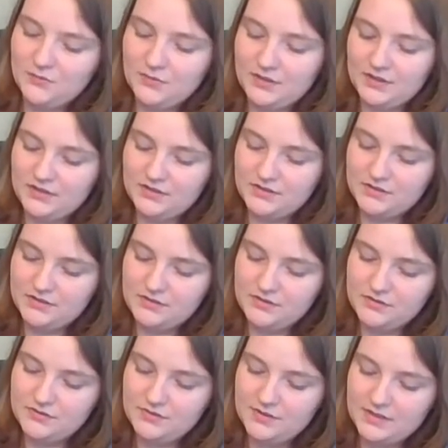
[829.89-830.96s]
We're going to
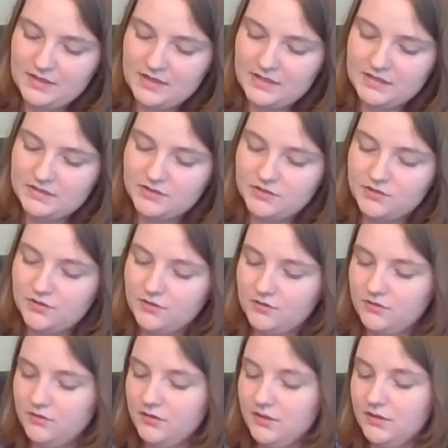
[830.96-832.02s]
do a
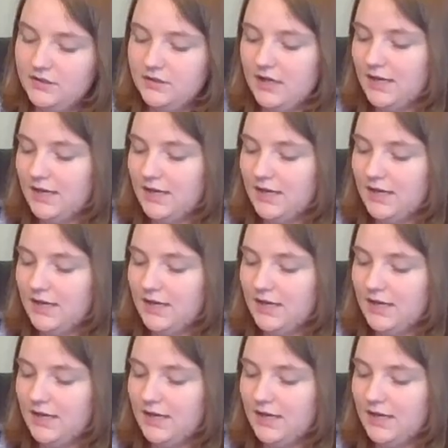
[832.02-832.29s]
circle.